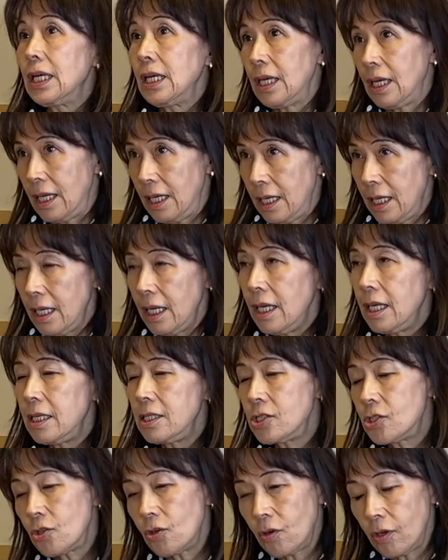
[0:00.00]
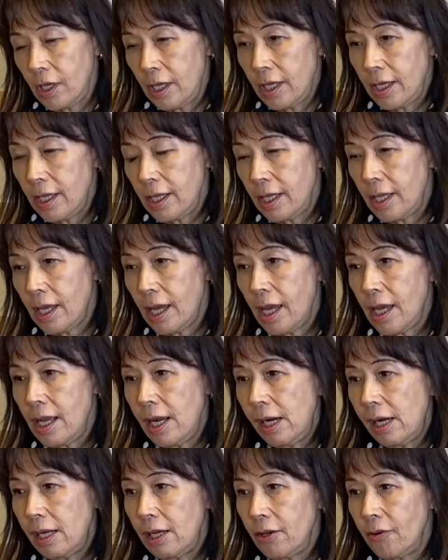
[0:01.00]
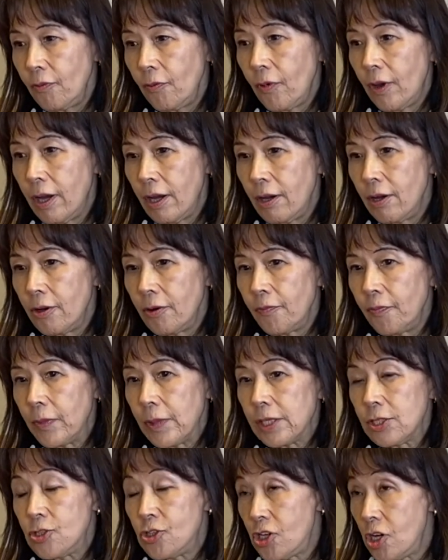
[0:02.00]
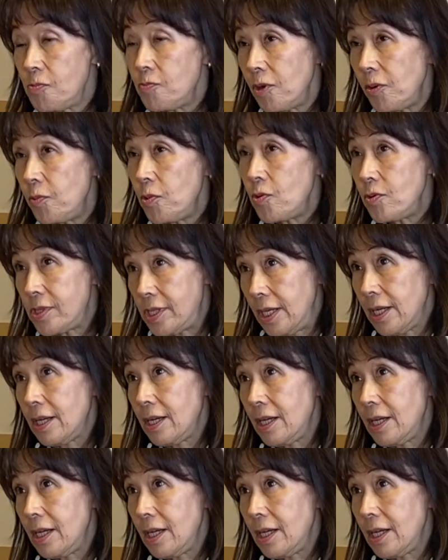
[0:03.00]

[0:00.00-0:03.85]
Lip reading: Yeah. And so, and I learned chamber music